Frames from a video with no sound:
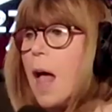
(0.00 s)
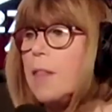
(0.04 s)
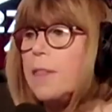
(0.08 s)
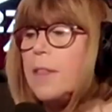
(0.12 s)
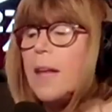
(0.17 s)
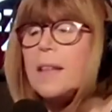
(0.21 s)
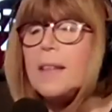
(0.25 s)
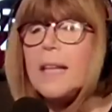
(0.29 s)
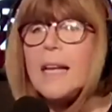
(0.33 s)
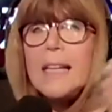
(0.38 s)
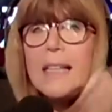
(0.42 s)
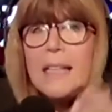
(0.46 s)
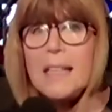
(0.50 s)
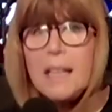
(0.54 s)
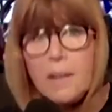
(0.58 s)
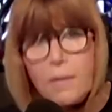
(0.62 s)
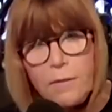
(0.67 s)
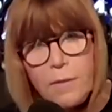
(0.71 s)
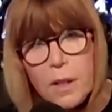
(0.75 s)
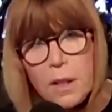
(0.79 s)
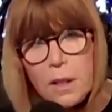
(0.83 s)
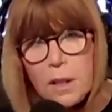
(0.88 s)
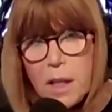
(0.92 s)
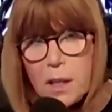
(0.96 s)
Then they
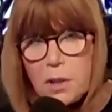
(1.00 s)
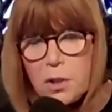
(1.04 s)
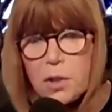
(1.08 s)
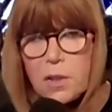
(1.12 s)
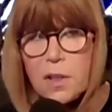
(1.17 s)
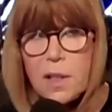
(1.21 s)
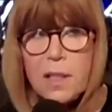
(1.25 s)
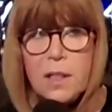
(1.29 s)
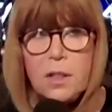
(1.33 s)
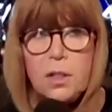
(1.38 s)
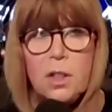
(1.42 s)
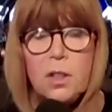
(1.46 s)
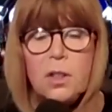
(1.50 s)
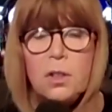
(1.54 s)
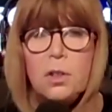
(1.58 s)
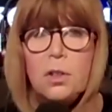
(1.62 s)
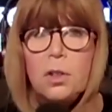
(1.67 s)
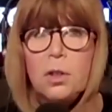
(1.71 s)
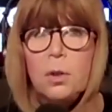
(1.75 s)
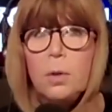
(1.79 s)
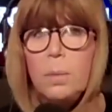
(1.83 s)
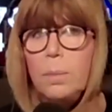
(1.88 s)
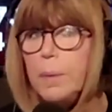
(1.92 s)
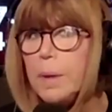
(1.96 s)
give the legislation
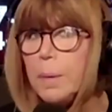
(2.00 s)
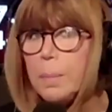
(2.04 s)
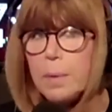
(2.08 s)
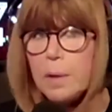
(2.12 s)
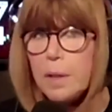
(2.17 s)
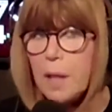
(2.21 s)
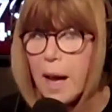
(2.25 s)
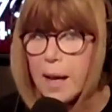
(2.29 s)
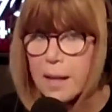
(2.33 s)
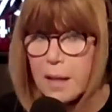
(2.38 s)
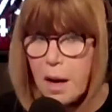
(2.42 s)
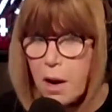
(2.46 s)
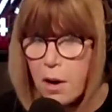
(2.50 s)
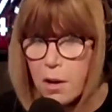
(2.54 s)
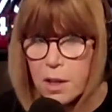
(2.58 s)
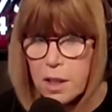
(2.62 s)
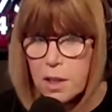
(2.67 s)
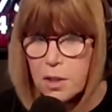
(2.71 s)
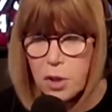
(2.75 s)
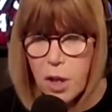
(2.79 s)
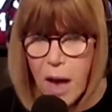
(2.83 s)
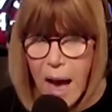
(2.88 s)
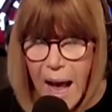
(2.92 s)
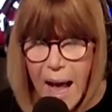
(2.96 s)
to people like
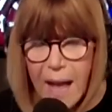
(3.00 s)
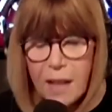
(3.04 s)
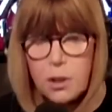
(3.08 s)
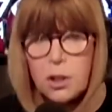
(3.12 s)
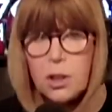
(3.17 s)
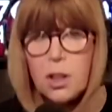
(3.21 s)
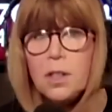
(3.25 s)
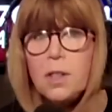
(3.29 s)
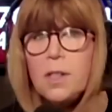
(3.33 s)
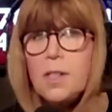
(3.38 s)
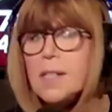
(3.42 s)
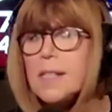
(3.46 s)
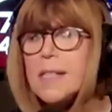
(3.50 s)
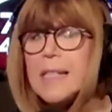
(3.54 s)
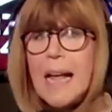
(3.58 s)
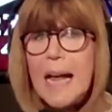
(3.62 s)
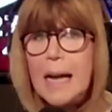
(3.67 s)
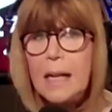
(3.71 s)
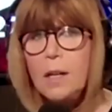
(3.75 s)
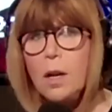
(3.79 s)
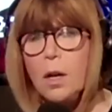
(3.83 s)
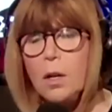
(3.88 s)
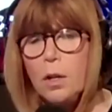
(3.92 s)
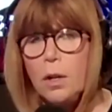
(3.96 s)
Heritage Action,
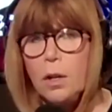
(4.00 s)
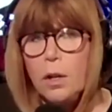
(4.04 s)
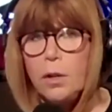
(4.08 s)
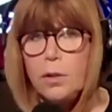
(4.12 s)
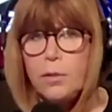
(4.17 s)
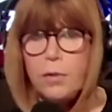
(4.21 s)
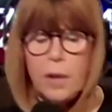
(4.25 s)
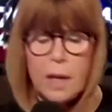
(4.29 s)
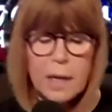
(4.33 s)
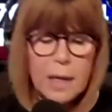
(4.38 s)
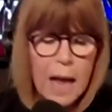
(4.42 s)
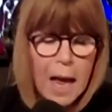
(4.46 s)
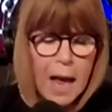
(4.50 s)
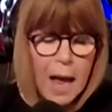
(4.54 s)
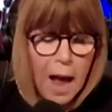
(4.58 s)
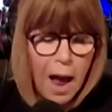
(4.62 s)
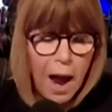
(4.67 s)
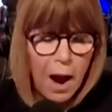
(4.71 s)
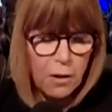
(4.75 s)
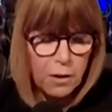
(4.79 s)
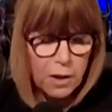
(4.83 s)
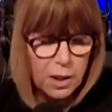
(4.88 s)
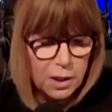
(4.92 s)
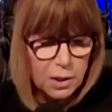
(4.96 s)
Sentinels, and
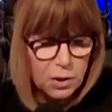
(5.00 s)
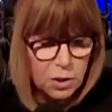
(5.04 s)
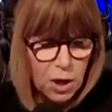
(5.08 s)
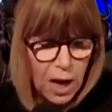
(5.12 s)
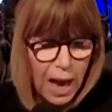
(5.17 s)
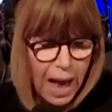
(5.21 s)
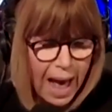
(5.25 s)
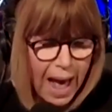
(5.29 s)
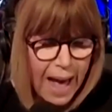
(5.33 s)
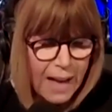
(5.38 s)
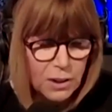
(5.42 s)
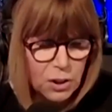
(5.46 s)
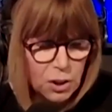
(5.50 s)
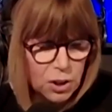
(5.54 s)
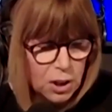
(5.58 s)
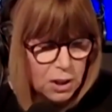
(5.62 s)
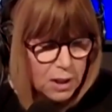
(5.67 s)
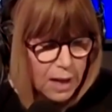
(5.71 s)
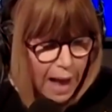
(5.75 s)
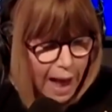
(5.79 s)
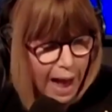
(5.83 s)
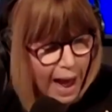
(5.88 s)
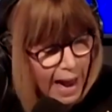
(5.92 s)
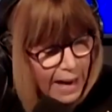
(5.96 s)
Heritage
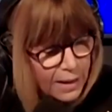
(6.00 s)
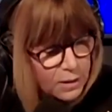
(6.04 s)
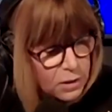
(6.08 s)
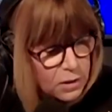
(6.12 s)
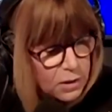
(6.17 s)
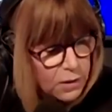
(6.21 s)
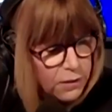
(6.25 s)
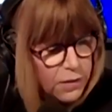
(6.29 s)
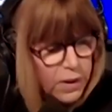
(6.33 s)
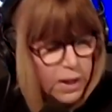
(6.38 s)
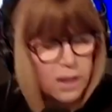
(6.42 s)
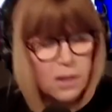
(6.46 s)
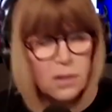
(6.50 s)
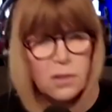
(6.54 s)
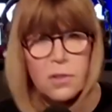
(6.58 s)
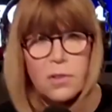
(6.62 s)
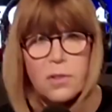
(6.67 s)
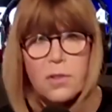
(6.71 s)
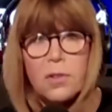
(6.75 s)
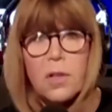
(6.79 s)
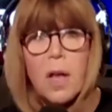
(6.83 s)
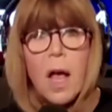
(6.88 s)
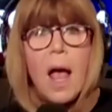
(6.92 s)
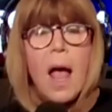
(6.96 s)
Action
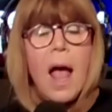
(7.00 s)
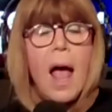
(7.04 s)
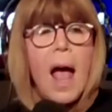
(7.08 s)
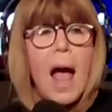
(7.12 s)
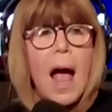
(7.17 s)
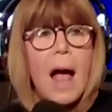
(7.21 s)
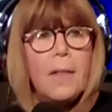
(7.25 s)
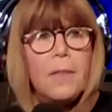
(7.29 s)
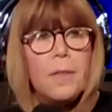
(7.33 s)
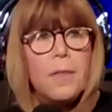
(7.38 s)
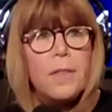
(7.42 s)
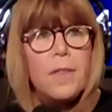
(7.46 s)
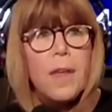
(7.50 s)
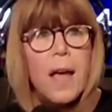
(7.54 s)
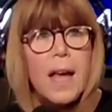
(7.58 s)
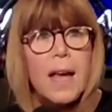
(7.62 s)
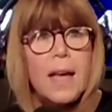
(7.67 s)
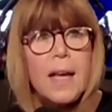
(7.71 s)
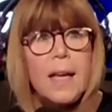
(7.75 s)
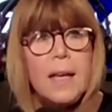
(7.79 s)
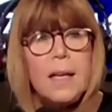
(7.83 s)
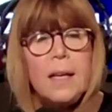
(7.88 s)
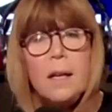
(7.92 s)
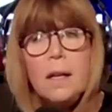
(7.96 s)
activists, and
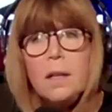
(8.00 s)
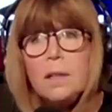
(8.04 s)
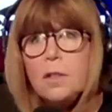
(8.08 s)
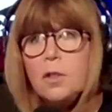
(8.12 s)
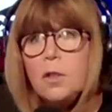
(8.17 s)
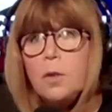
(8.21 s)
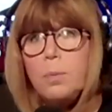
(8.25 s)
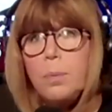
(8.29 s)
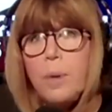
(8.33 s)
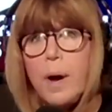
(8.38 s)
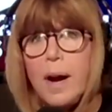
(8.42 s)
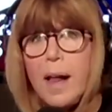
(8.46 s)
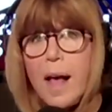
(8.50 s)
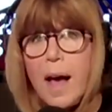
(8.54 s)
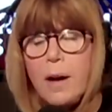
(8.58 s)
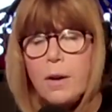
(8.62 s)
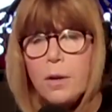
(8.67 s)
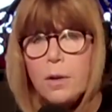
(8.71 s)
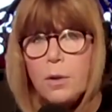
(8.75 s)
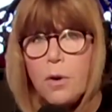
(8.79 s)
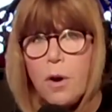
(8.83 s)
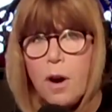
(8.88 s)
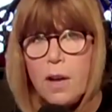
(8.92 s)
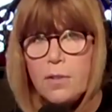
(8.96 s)
they spread out
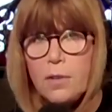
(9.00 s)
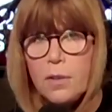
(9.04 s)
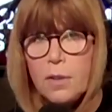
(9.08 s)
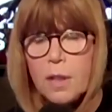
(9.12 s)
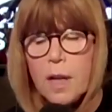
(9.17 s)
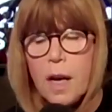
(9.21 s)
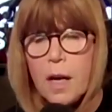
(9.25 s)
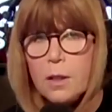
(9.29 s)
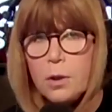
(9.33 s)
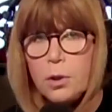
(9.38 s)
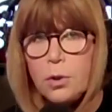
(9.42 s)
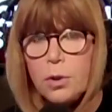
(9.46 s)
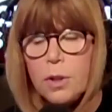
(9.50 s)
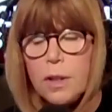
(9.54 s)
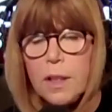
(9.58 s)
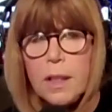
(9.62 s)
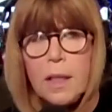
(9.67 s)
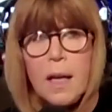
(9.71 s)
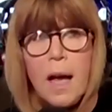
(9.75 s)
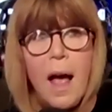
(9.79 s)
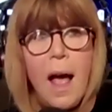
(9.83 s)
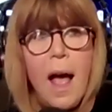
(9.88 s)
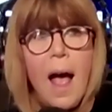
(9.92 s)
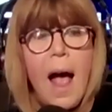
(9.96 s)
across the
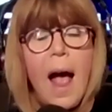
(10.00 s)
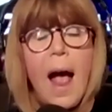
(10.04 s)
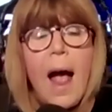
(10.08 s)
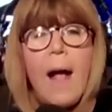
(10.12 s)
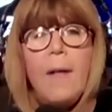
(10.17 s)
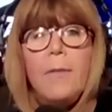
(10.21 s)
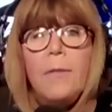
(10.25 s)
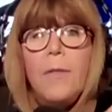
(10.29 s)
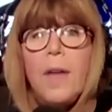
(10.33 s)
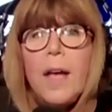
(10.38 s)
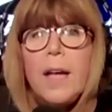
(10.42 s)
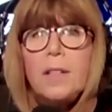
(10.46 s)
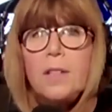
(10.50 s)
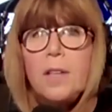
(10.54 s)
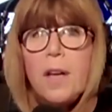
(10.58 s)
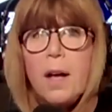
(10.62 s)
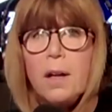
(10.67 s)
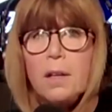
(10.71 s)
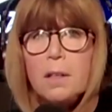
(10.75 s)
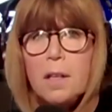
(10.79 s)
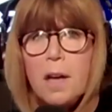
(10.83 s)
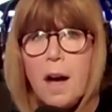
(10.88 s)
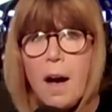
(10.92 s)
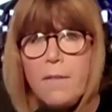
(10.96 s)
country, and they
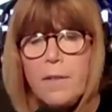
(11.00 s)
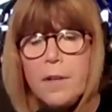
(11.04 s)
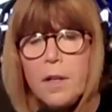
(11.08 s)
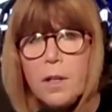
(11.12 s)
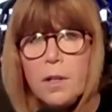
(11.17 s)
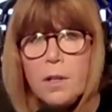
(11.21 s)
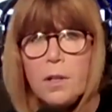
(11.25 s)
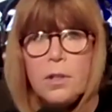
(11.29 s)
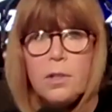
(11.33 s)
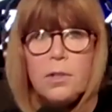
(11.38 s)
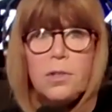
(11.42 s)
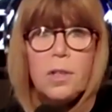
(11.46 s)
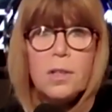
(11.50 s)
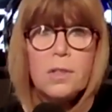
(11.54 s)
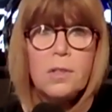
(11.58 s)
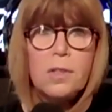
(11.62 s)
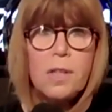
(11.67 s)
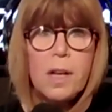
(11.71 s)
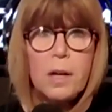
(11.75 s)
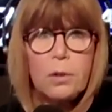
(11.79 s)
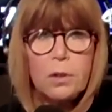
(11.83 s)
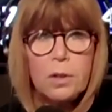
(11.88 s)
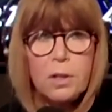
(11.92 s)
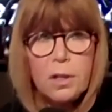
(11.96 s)
tell governors and
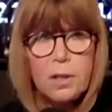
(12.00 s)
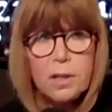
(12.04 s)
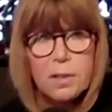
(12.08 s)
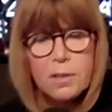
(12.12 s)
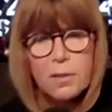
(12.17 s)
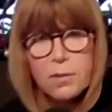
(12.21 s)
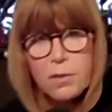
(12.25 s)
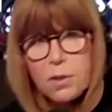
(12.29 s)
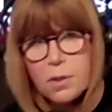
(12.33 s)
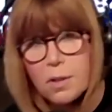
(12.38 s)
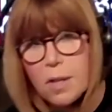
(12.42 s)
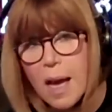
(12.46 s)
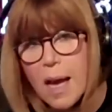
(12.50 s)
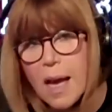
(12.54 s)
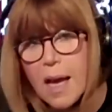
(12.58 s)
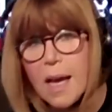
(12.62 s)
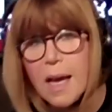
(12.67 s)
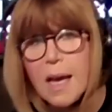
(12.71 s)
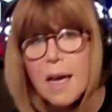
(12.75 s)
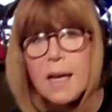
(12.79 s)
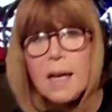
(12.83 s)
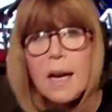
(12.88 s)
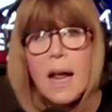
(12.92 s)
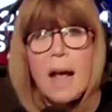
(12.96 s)
secretaries of
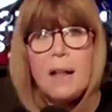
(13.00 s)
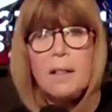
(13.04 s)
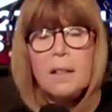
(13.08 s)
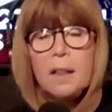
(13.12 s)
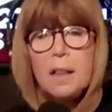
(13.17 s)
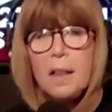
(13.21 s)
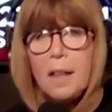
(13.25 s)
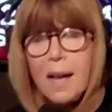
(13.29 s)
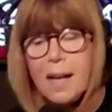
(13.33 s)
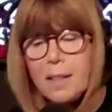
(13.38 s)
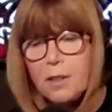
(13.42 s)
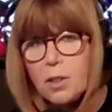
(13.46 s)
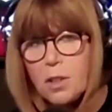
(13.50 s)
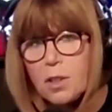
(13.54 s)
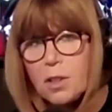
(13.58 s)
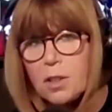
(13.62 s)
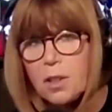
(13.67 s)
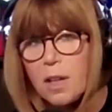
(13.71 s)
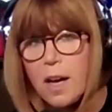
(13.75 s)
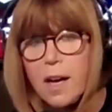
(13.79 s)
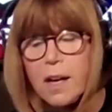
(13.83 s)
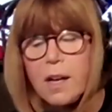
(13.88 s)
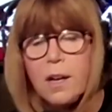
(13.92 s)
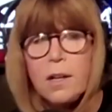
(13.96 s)
state and
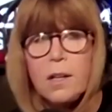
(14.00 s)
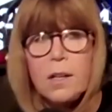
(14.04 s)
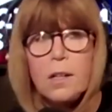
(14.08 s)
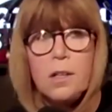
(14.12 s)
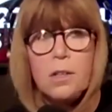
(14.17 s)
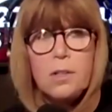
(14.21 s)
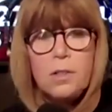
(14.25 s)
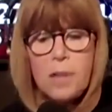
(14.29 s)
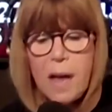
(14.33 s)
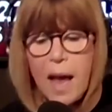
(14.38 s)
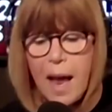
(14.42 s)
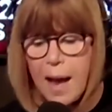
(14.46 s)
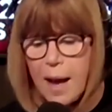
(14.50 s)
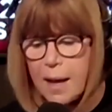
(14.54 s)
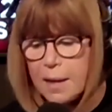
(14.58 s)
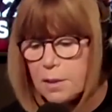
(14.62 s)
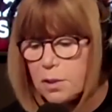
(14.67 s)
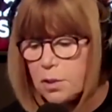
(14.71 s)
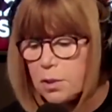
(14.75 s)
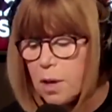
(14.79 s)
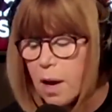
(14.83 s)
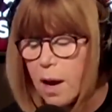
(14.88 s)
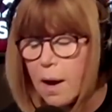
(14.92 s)
legislators and